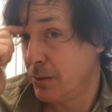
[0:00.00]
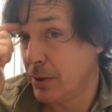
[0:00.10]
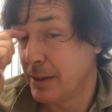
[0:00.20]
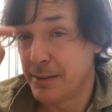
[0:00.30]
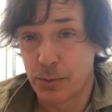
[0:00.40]
he
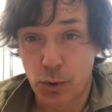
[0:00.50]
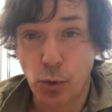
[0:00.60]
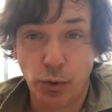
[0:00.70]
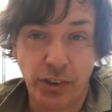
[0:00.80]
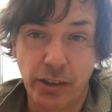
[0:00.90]
was
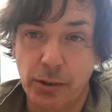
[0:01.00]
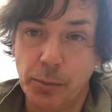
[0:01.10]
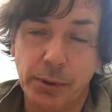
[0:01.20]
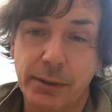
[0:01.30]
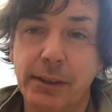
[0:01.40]
called an uncle,
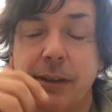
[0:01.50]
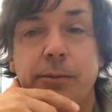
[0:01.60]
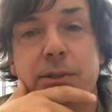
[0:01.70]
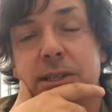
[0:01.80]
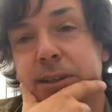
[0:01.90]
but he
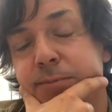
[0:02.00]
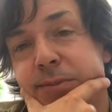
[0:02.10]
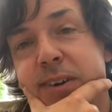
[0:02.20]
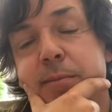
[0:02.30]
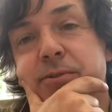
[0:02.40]
was a
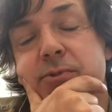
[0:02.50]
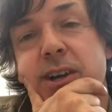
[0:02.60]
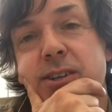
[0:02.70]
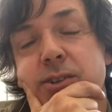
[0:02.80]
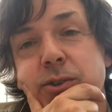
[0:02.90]
family
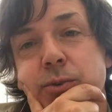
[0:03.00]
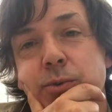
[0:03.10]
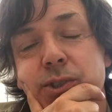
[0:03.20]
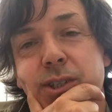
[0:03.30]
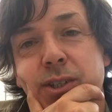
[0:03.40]
friend who
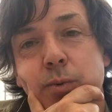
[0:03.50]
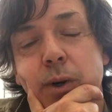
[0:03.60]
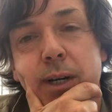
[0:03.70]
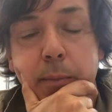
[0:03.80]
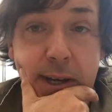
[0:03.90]
was into
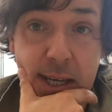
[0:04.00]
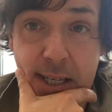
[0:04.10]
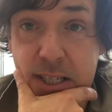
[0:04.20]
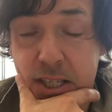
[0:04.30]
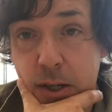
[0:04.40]

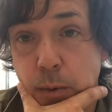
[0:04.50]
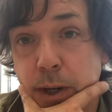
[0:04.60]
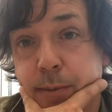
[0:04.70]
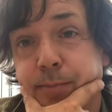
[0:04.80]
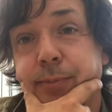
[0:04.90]
winemaking. So
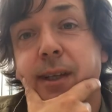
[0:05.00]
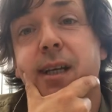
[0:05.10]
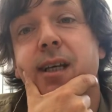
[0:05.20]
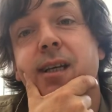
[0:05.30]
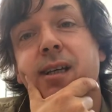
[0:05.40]
I
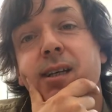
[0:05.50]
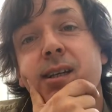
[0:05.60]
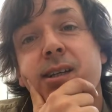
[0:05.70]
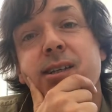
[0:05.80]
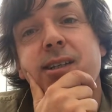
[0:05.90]

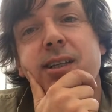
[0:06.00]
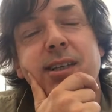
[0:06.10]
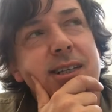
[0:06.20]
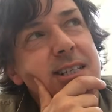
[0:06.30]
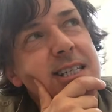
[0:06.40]

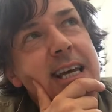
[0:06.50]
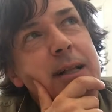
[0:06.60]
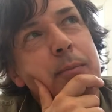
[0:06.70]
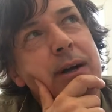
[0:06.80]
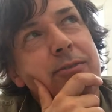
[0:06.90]
think
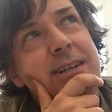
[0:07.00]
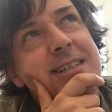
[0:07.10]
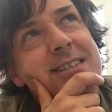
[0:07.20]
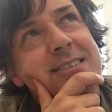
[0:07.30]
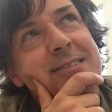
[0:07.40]
CL
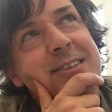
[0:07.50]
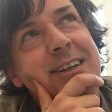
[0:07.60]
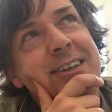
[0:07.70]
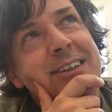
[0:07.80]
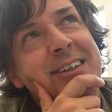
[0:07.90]
berries,
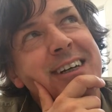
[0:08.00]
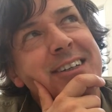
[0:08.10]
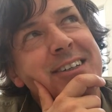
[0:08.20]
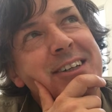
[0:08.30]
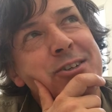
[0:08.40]

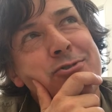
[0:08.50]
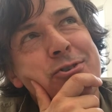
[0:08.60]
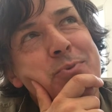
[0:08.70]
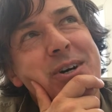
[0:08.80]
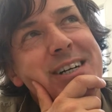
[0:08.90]

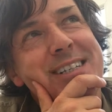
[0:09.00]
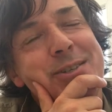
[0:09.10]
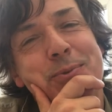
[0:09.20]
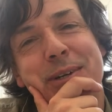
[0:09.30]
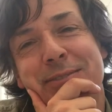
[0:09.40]
country
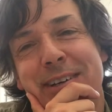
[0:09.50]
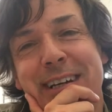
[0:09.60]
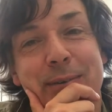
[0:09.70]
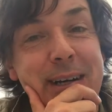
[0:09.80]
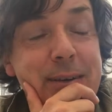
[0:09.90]
wines or whatever.
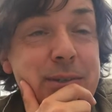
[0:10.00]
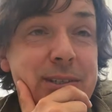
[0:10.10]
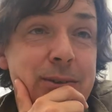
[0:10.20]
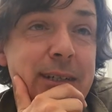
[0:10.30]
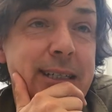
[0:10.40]
Anyway, I
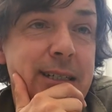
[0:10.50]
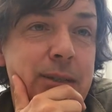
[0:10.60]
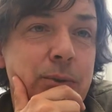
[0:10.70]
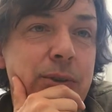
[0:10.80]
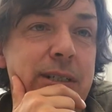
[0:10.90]
was quite
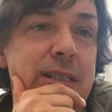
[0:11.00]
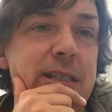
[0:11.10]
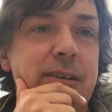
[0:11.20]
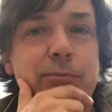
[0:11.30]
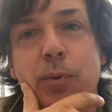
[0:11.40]
into all this
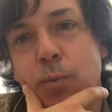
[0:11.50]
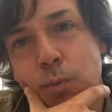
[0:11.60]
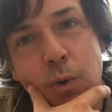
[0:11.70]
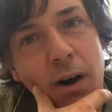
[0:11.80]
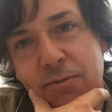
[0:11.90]
stuff. But
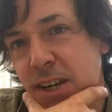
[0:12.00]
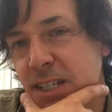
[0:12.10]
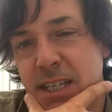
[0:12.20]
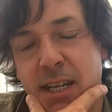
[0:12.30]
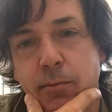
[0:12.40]
our
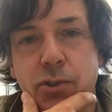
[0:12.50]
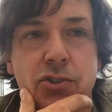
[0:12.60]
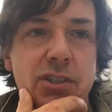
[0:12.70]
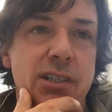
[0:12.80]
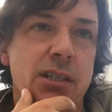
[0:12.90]
first attempt was
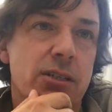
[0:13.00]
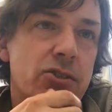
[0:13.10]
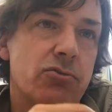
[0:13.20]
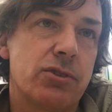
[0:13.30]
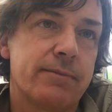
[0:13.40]

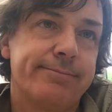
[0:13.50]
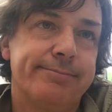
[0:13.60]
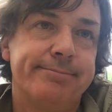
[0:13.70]
disastrous.